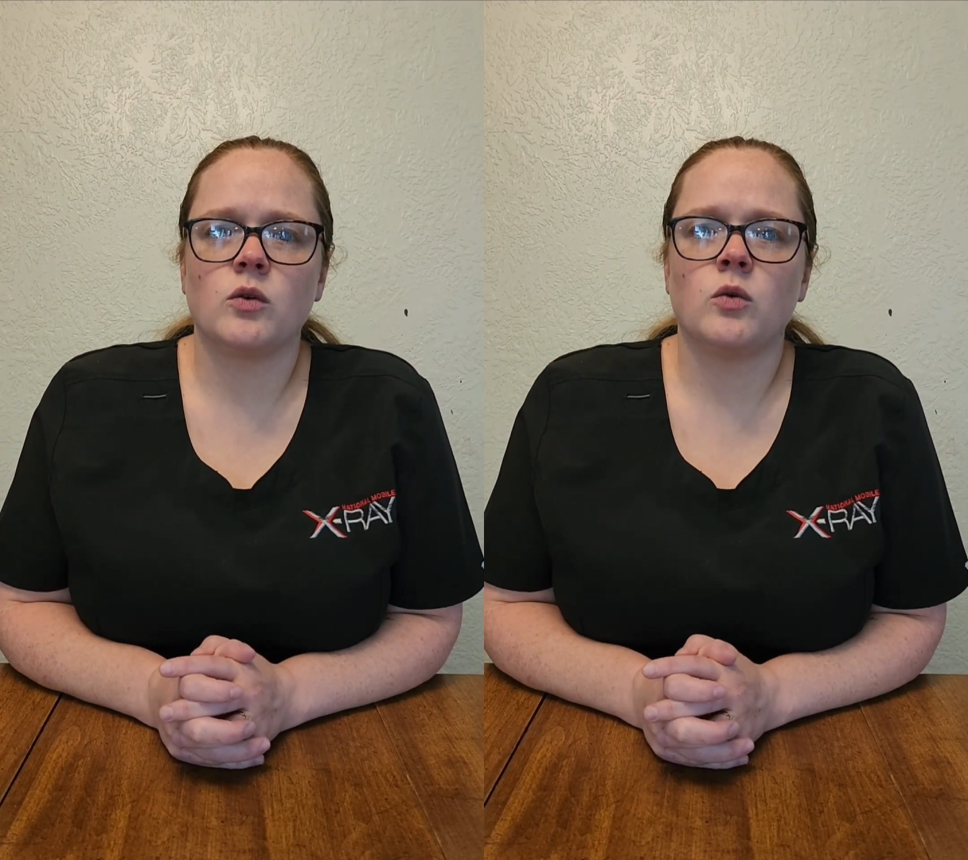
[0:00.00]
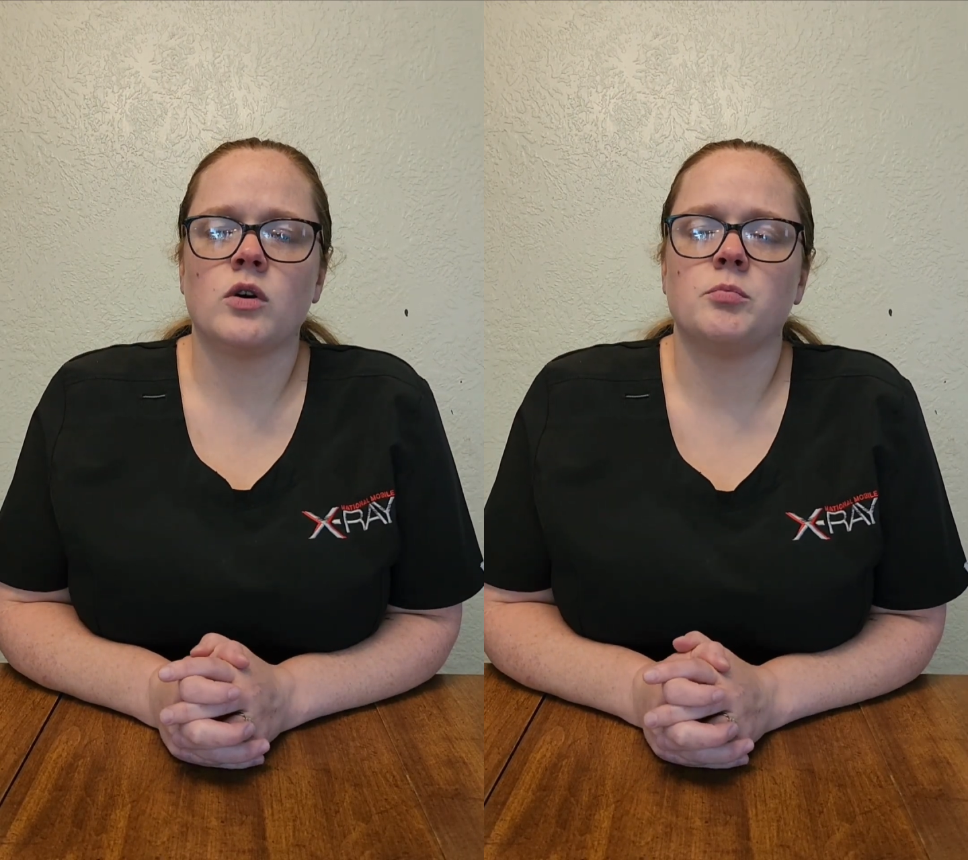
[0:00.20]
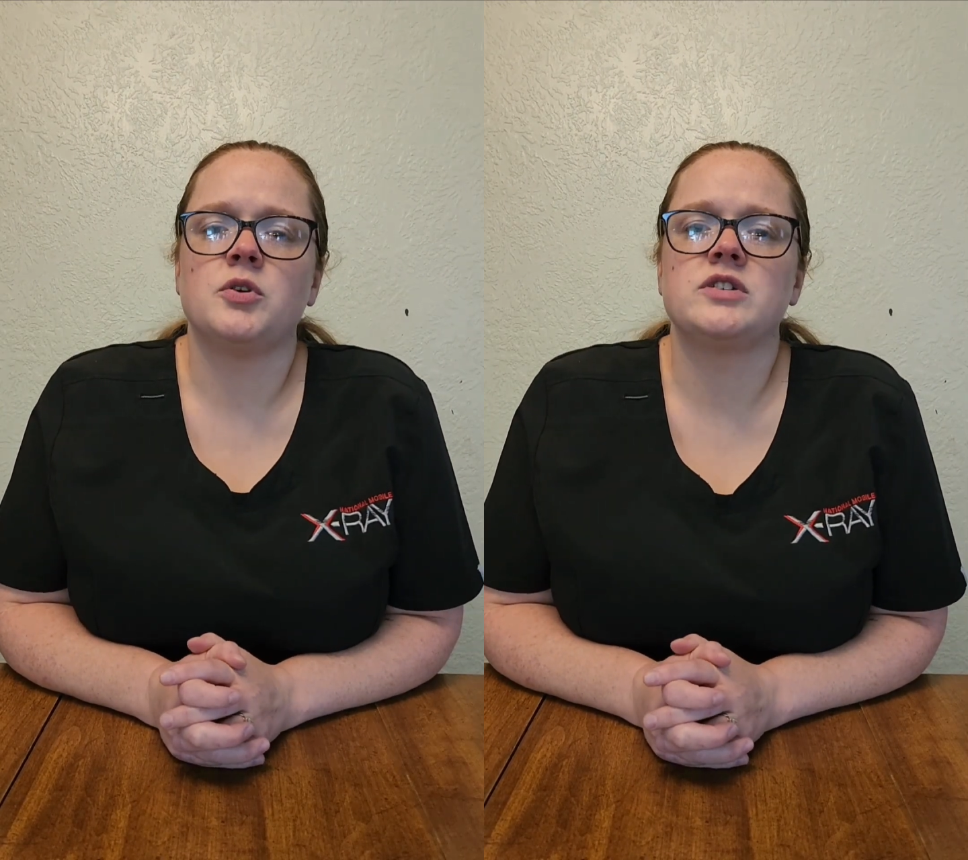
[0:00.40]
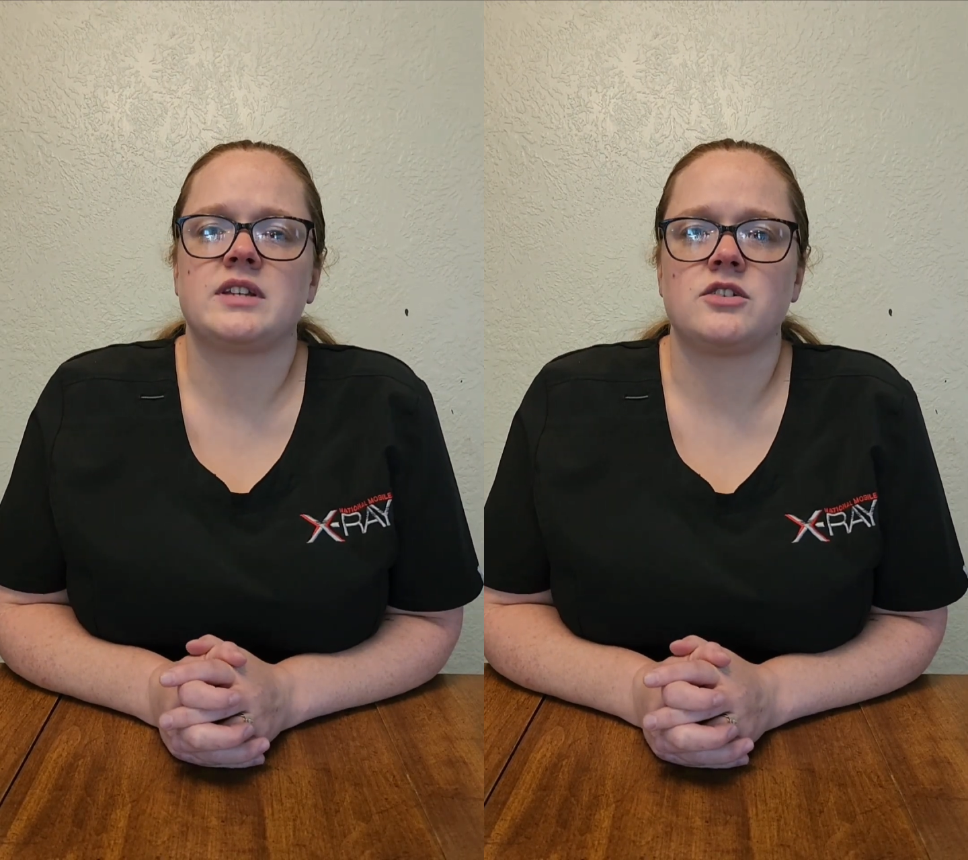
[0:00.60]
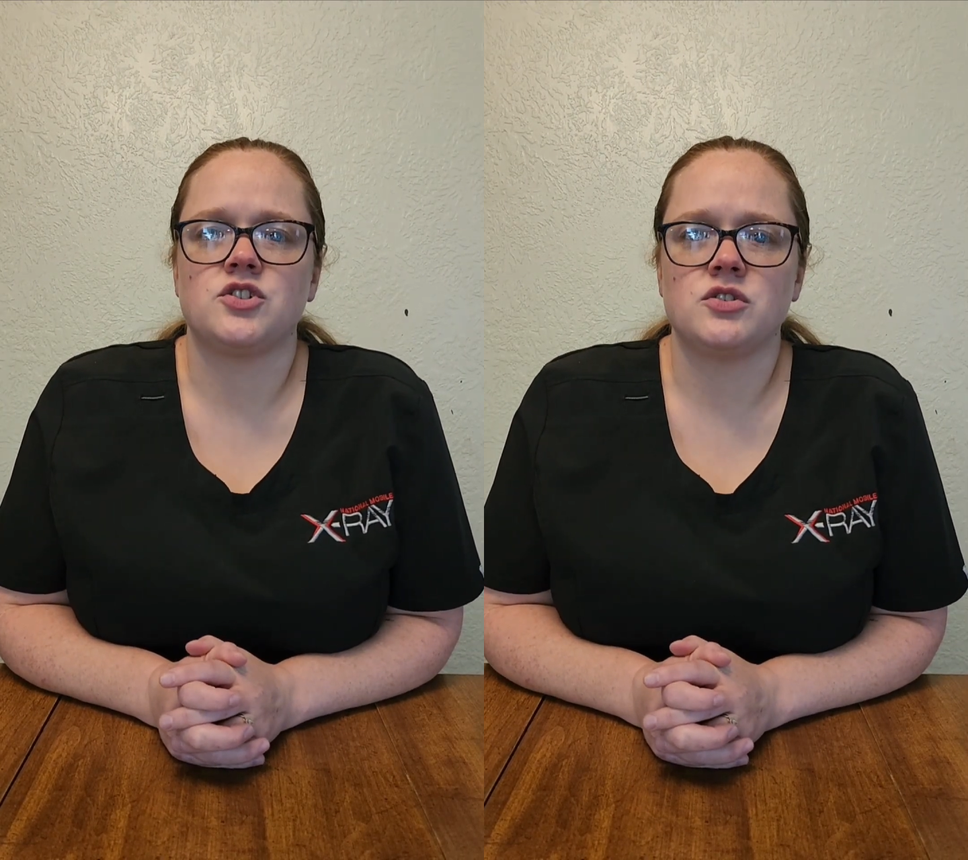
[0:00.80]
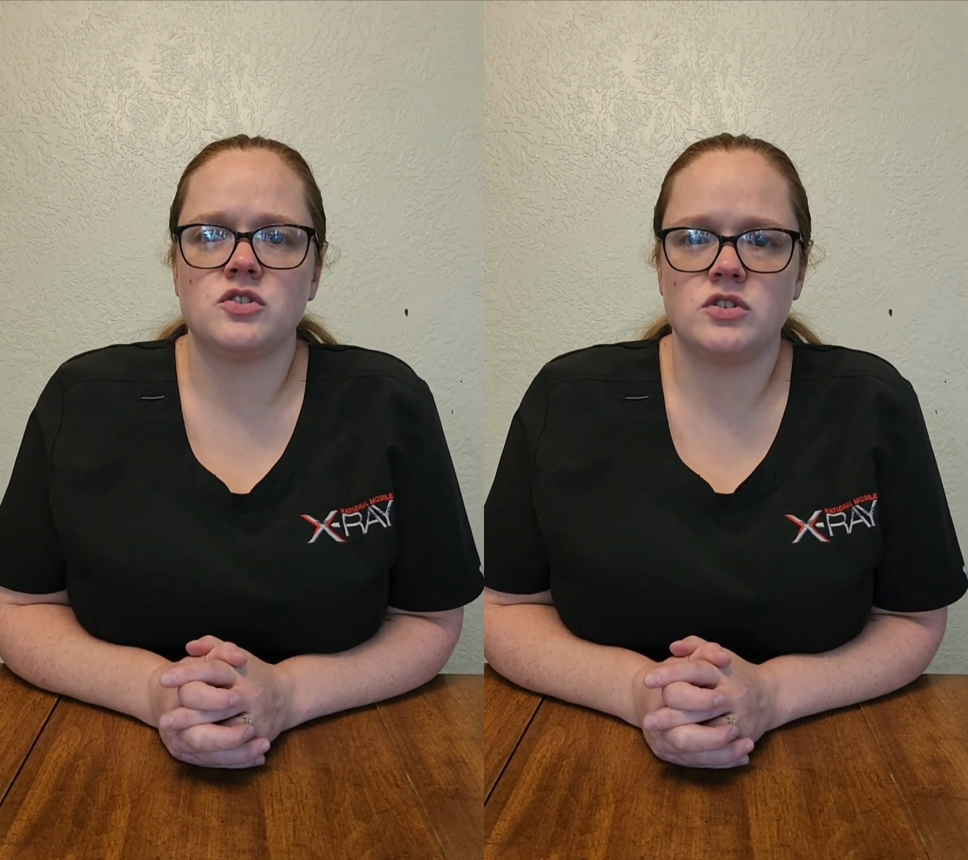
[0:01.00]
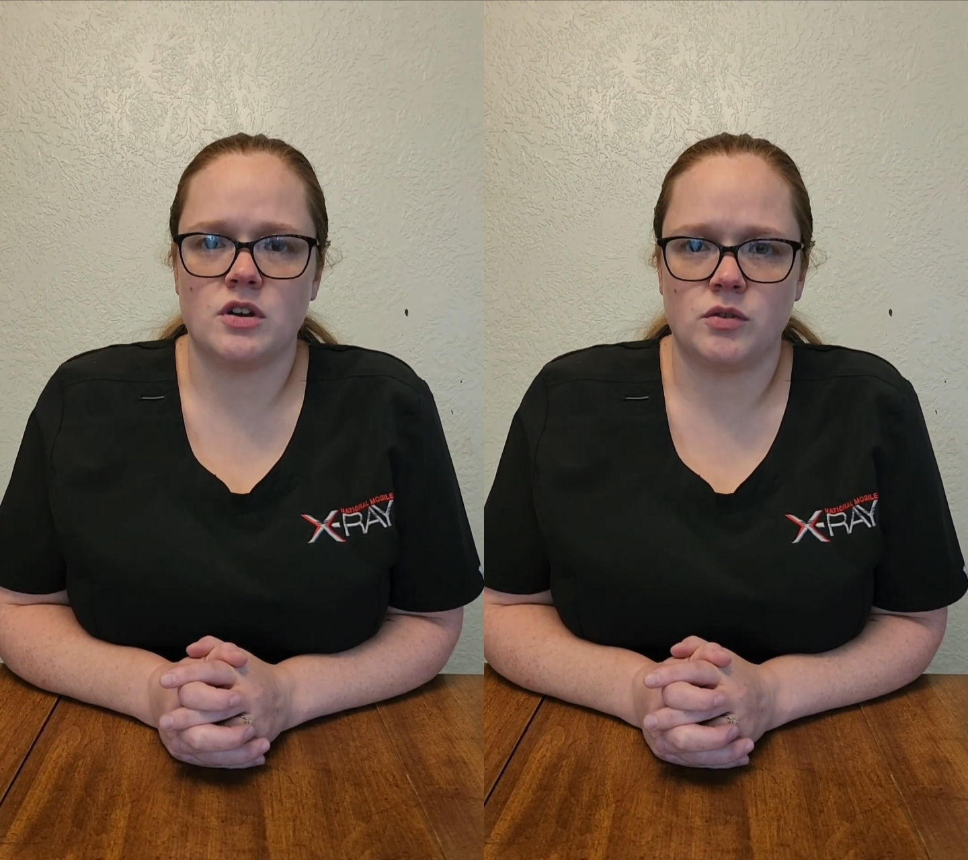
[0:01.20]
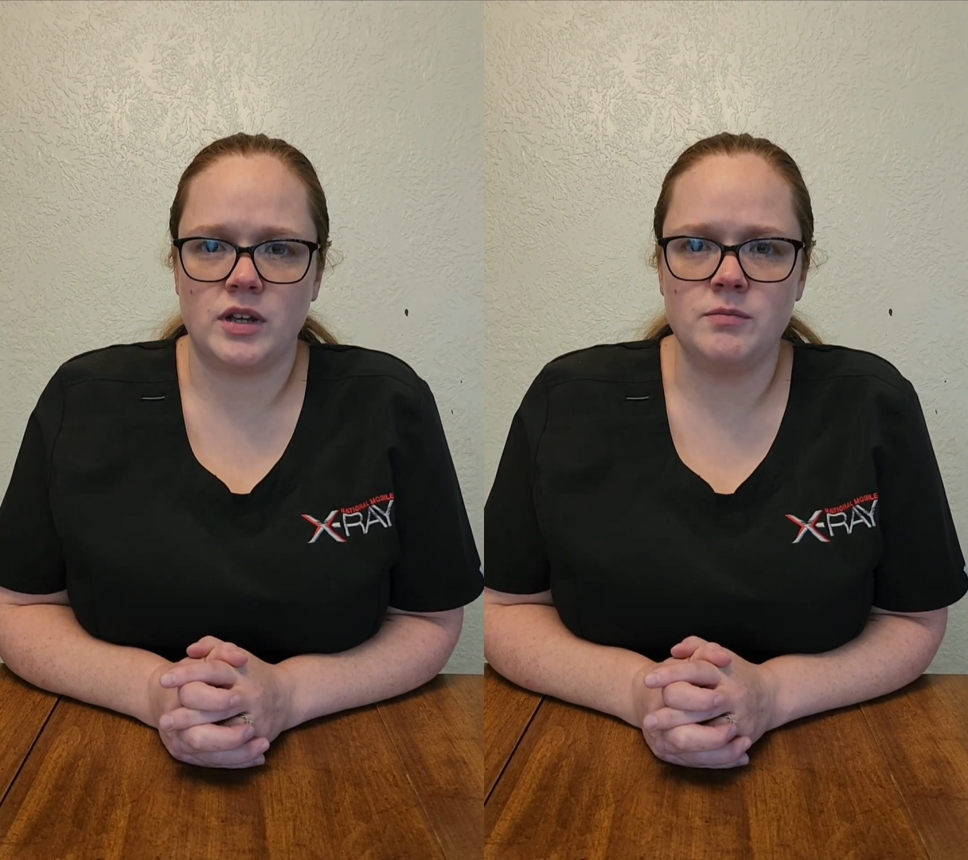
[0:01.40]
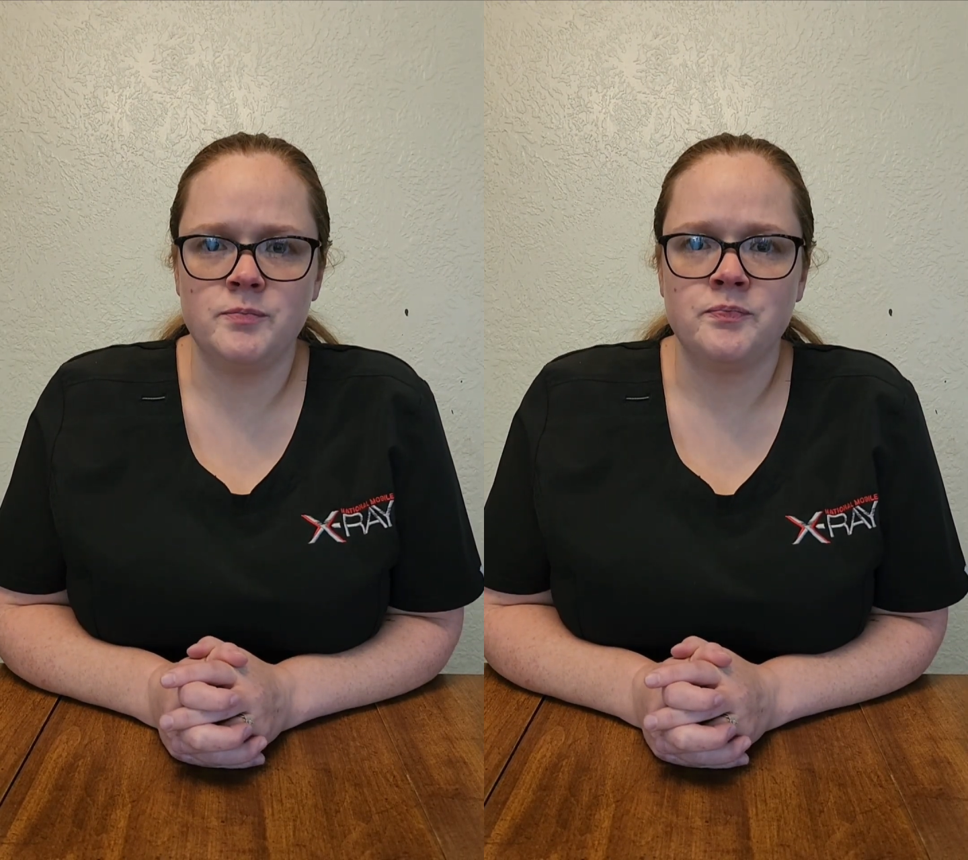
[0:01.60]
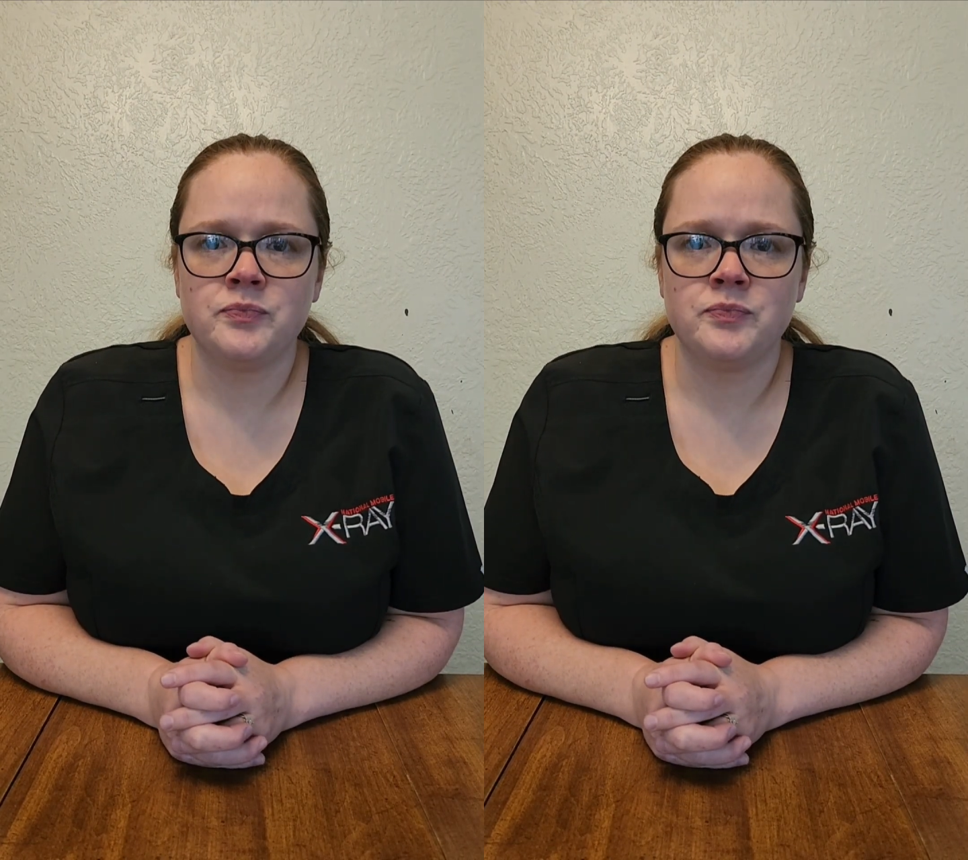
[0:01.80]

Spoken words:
or pulsations noted.